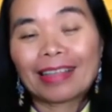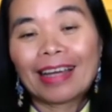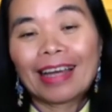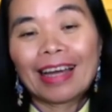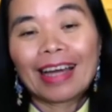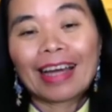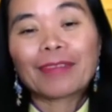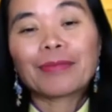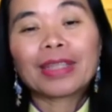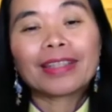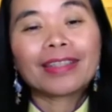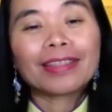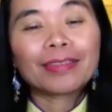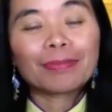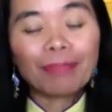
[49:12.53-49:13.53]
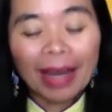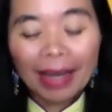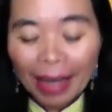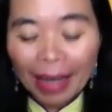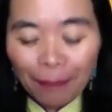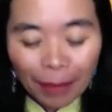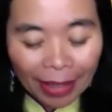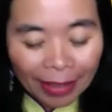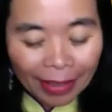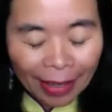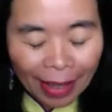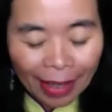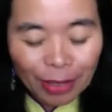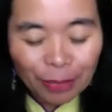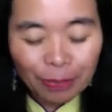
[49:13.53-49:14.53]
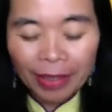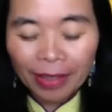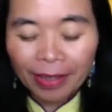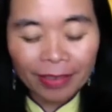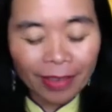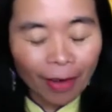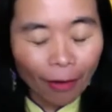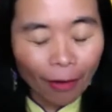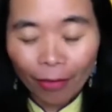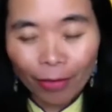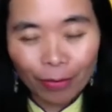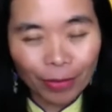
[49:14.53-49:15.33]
I mean, this pandemic year has been horrible.